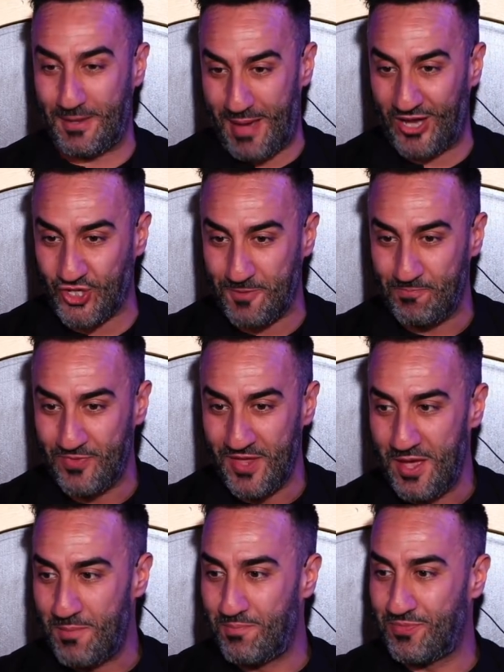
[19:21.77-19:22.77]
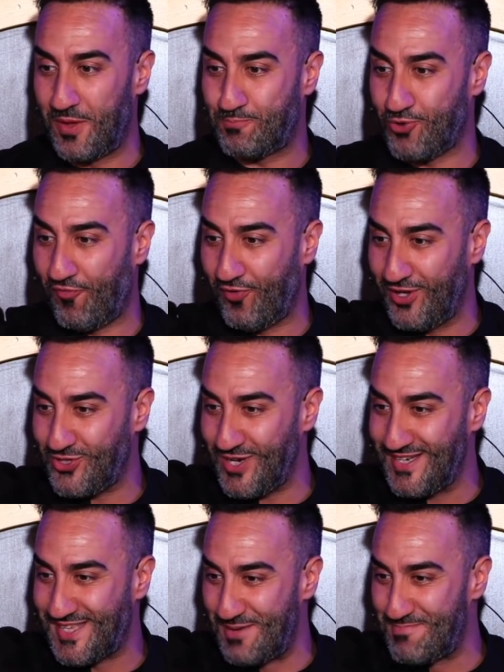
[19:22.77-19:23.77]
Imagine, the Prophet
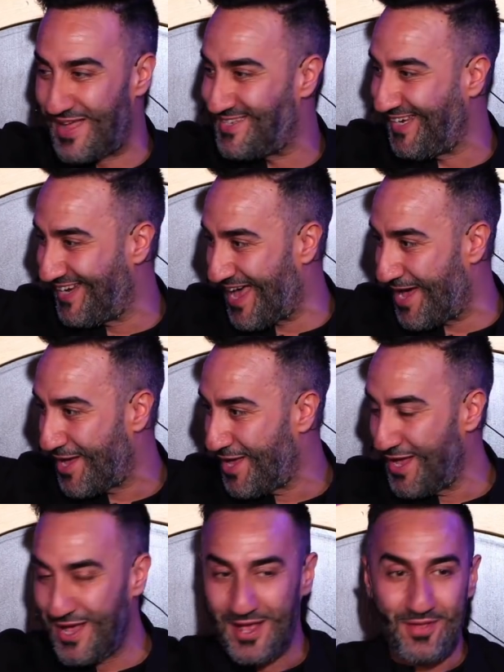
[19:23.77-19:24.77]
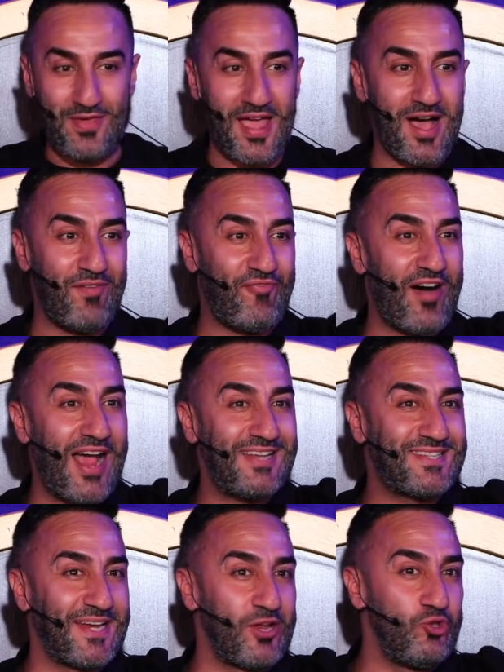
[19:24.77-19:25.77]
is in Medina, they are
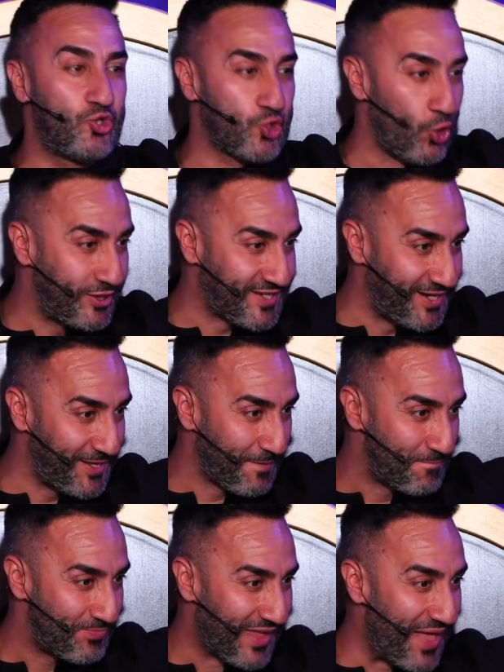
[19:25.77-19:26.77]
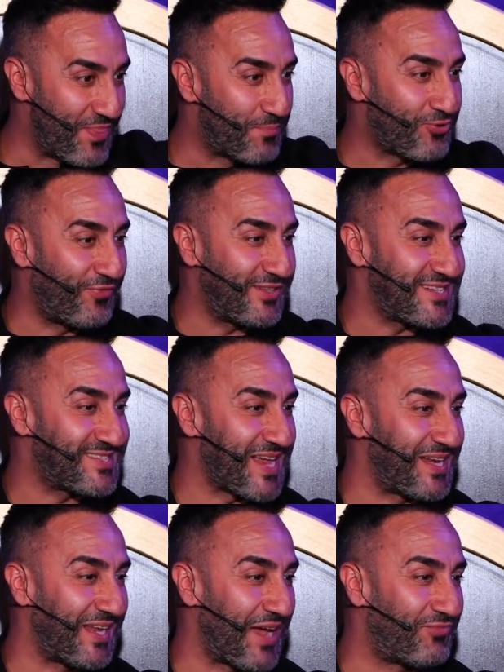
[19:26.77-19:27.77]
fighting in Jordan, and the Prophet is
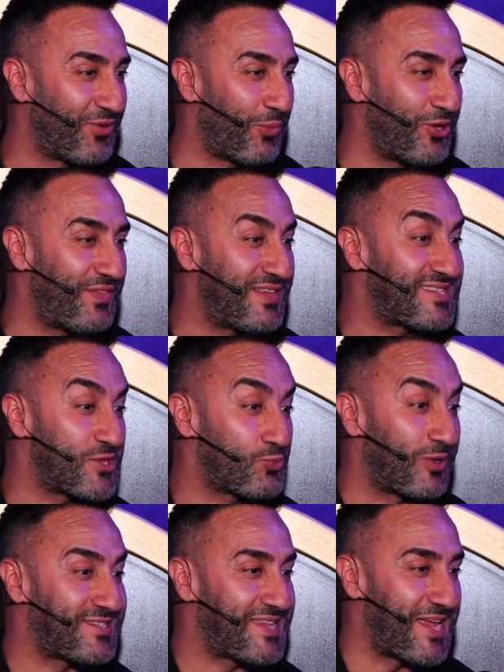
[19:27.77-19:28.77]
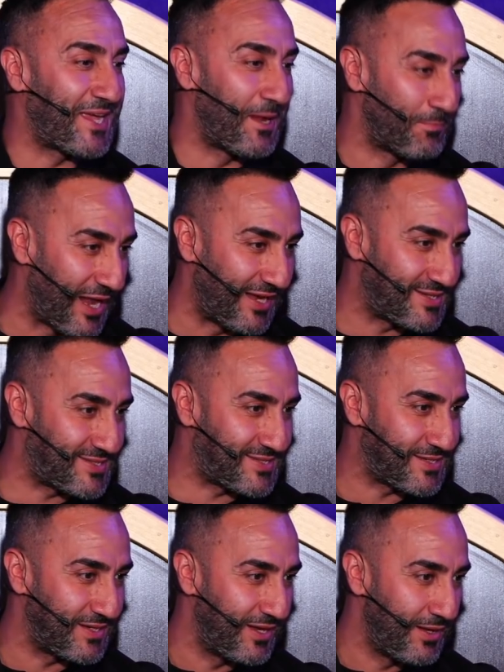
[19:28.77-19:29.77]
telling everybody this is what's taking
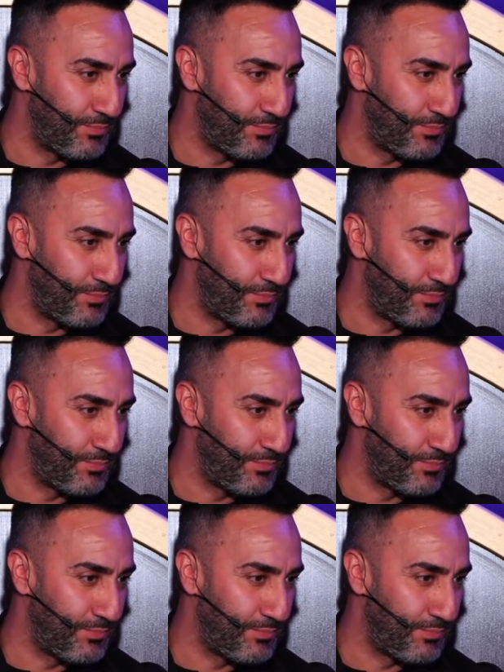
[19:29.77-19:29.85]
place.